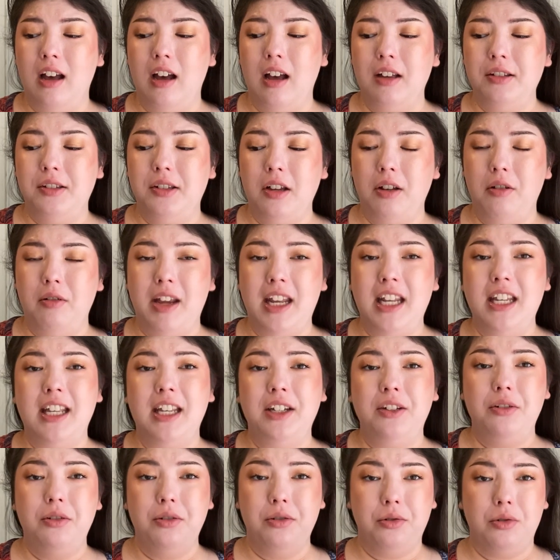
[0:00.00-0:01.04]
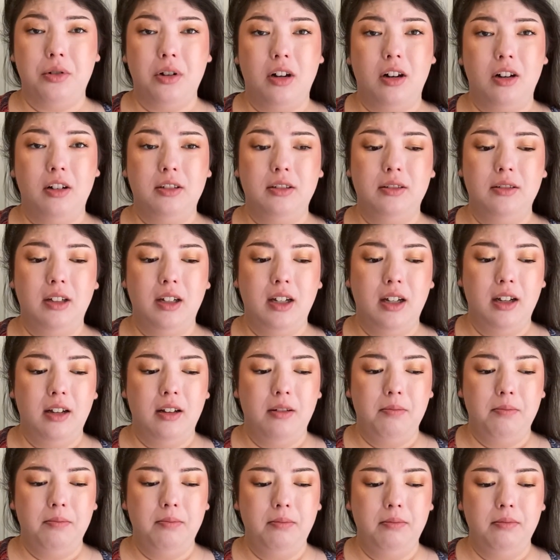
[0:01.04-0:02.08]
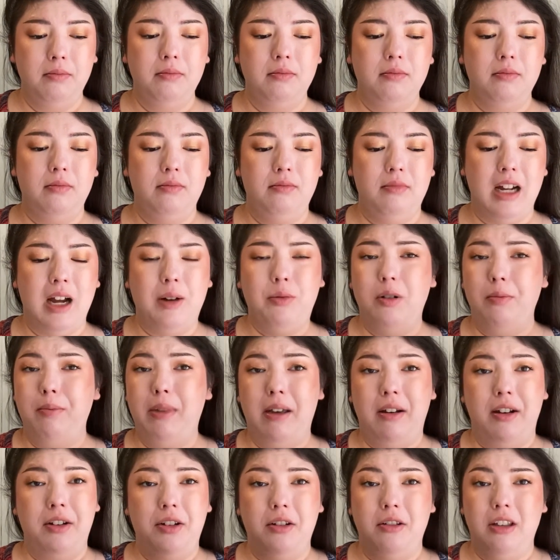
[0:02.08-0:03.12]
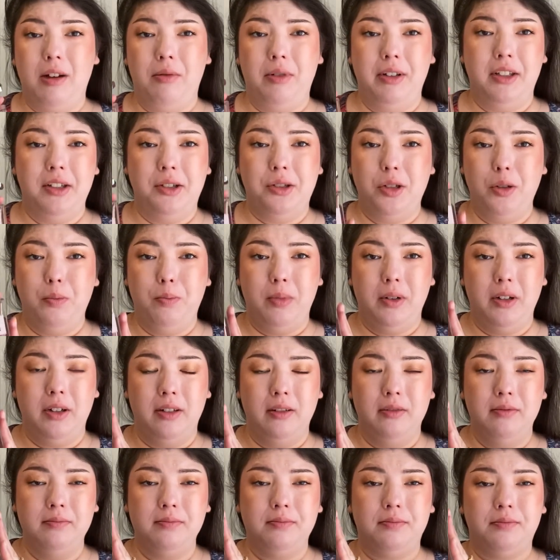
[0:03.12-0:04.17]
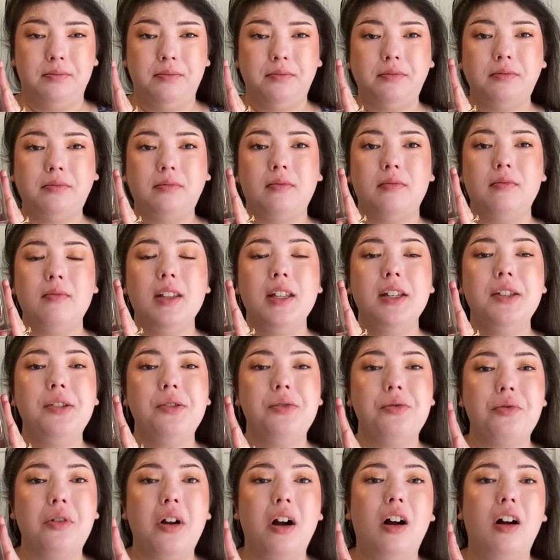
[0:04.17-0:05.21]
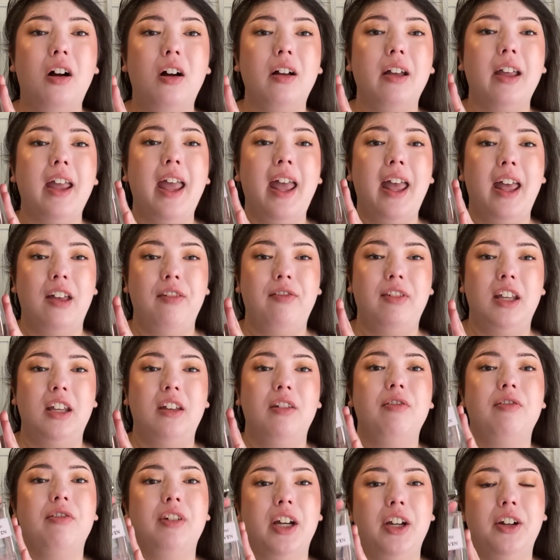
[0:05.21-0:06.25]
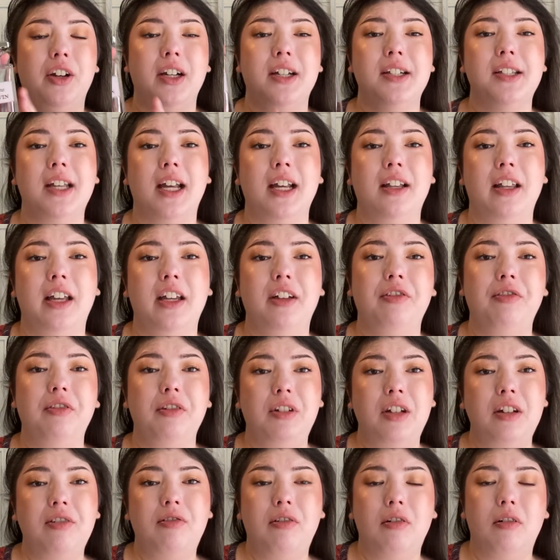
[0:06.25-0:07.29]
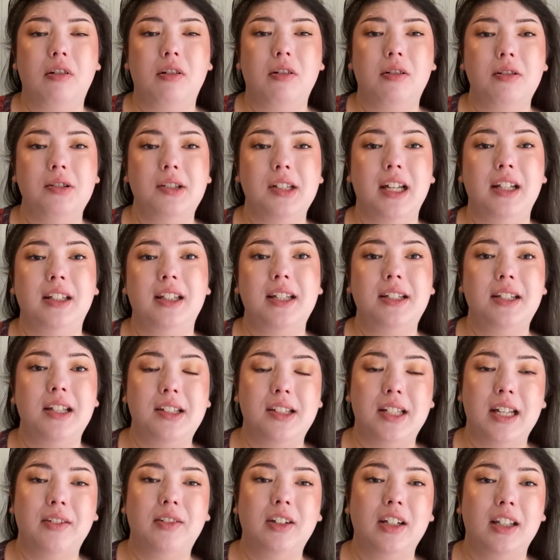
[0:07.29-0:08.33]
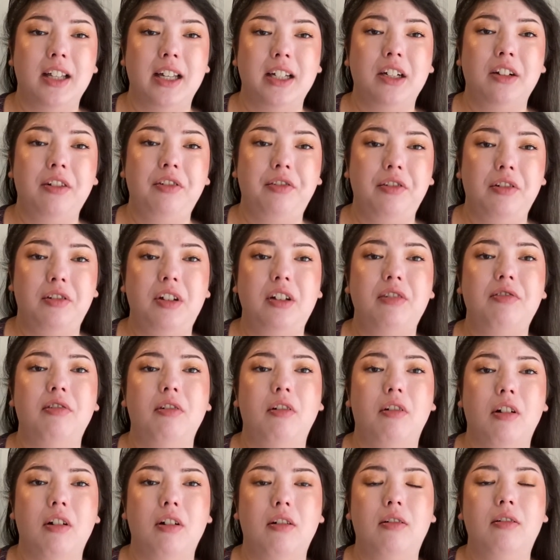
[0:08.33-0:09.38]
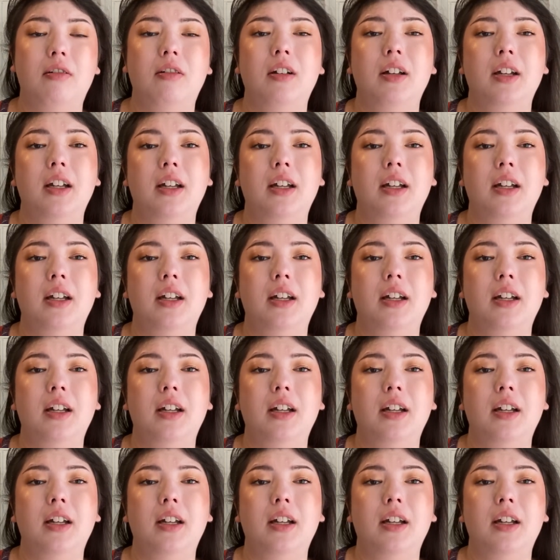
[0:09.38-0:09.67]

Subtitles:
so anything too strong, I wouldn't be able to do that with a super strong, heavy fragrance. I like fruity florals, and this is definitely like a fruity floral,